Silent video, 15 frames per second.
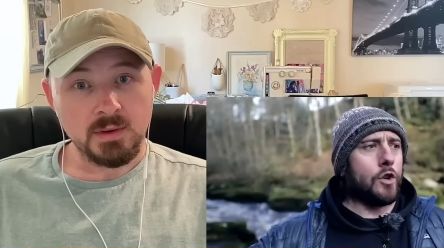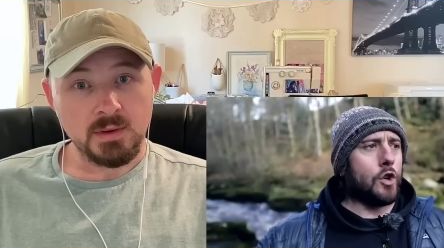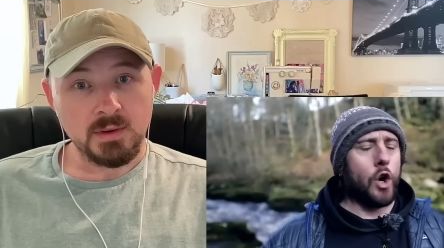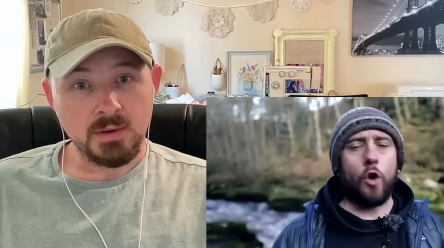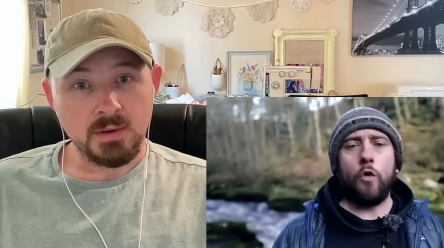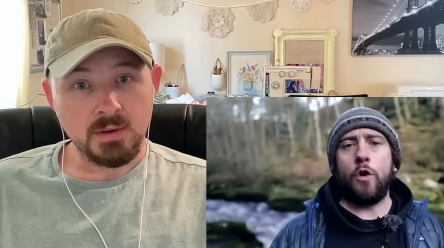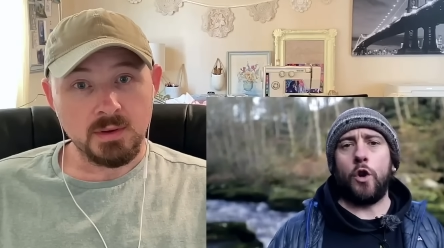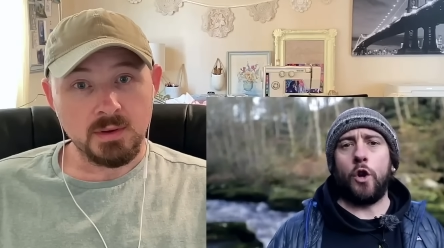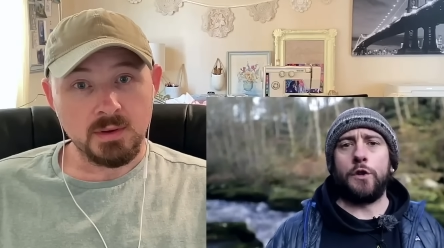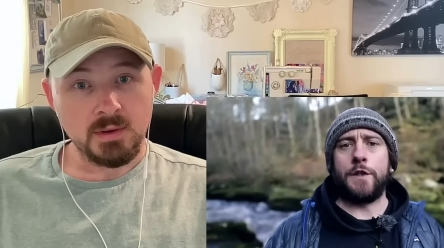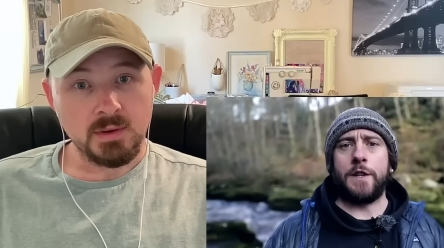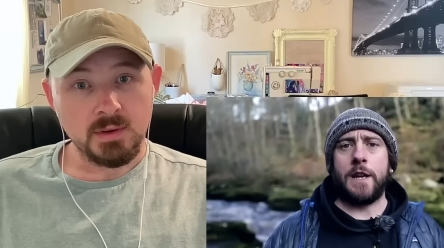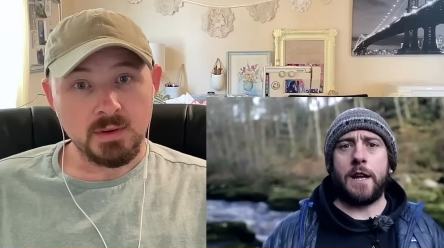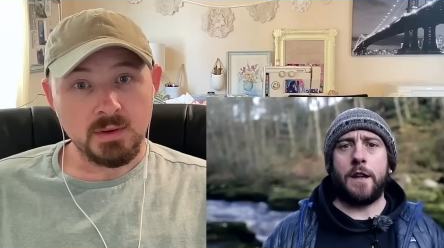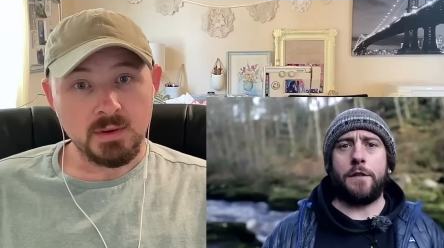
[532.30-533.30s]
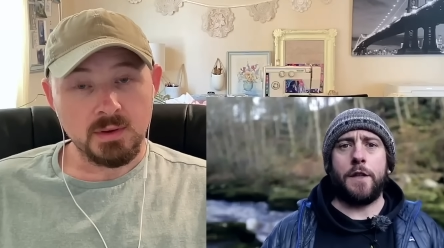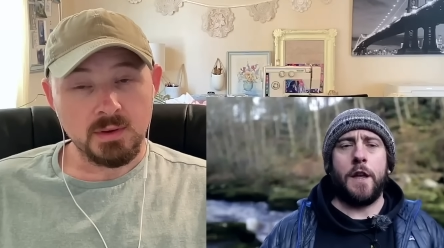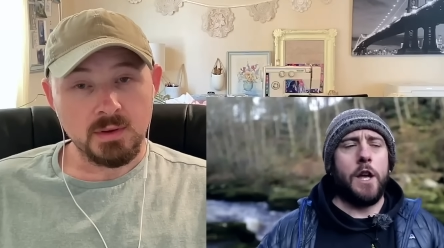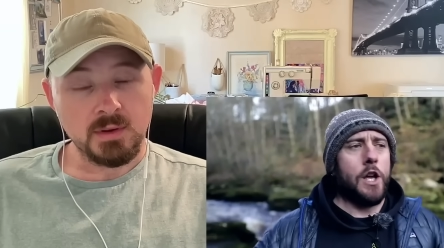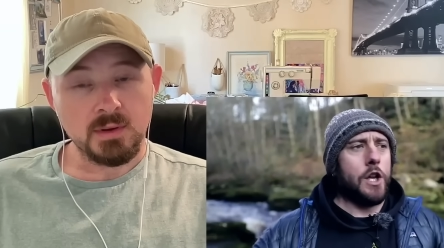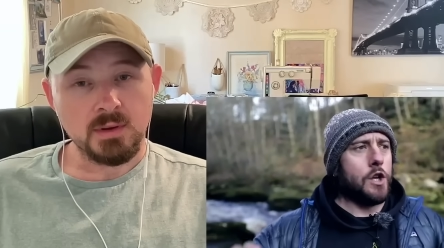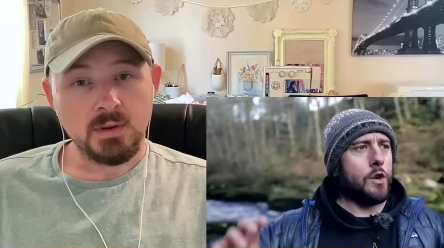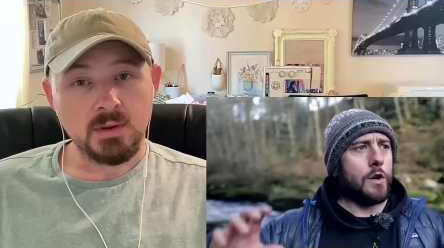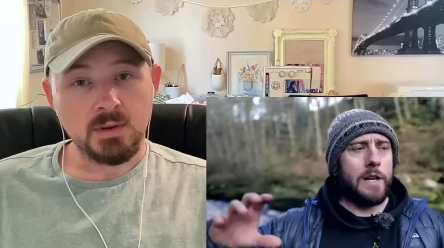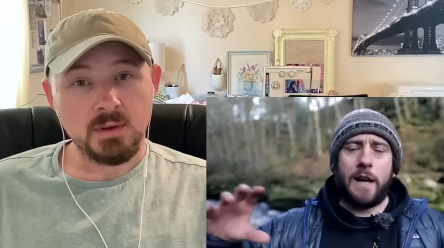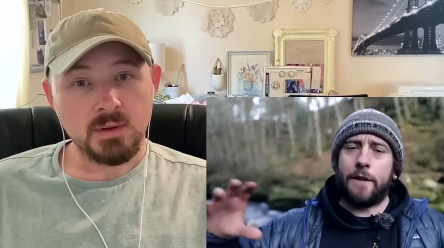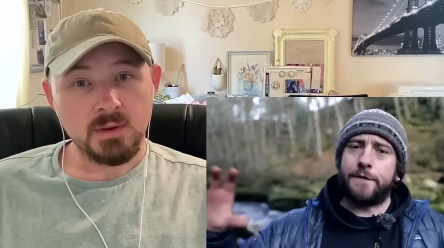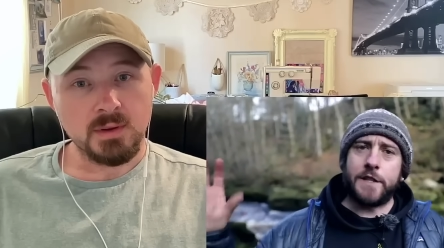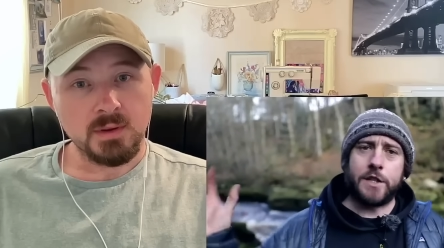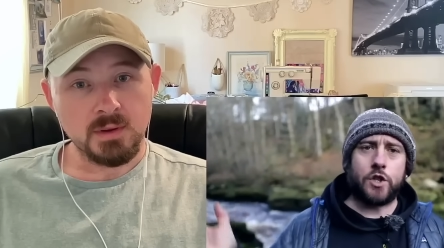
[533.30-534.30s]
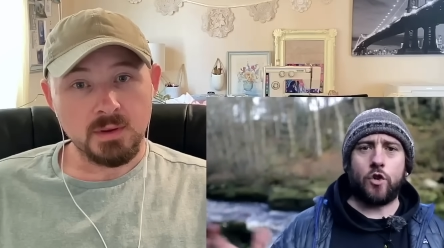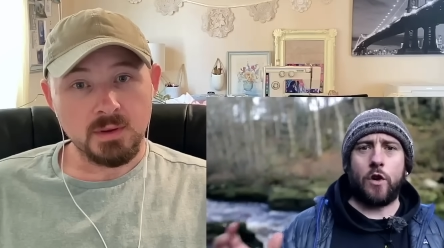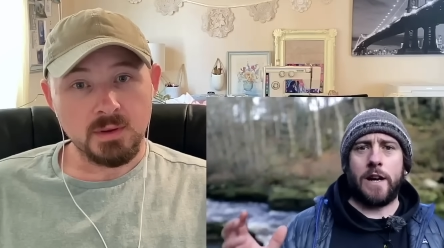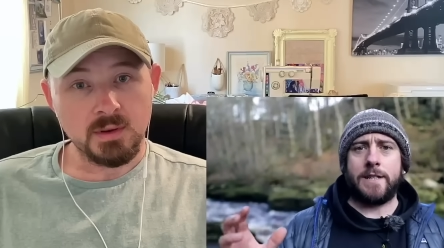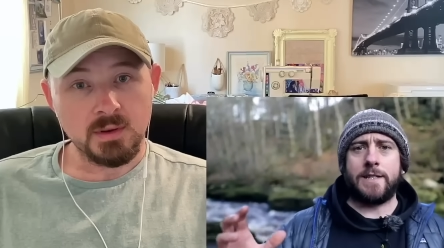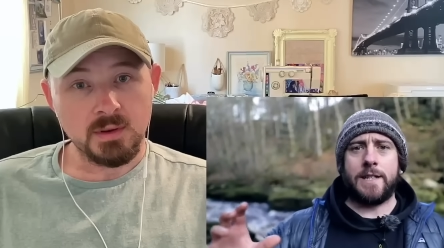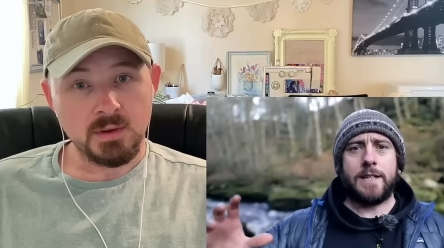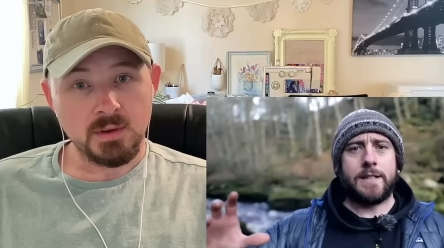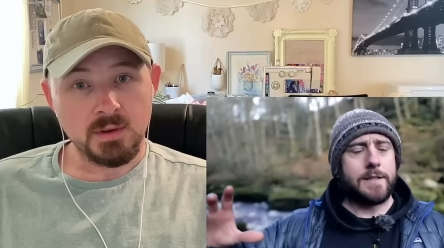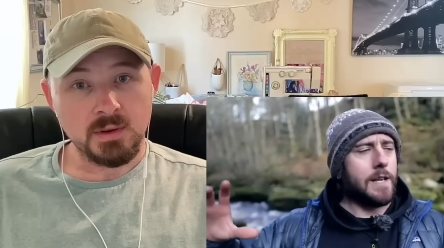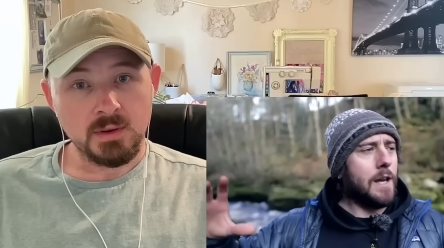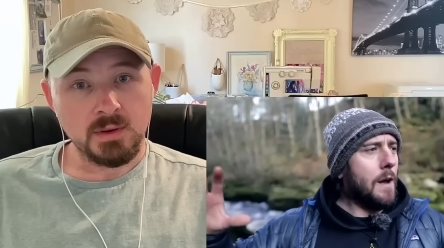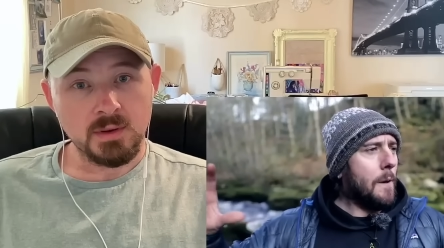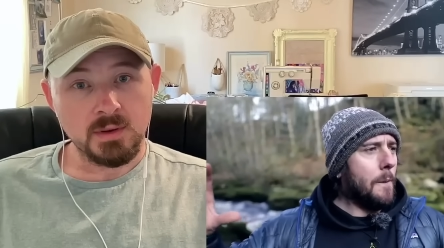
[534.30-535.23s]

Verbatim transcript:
Speaker 1: current underneath, you can have detritus,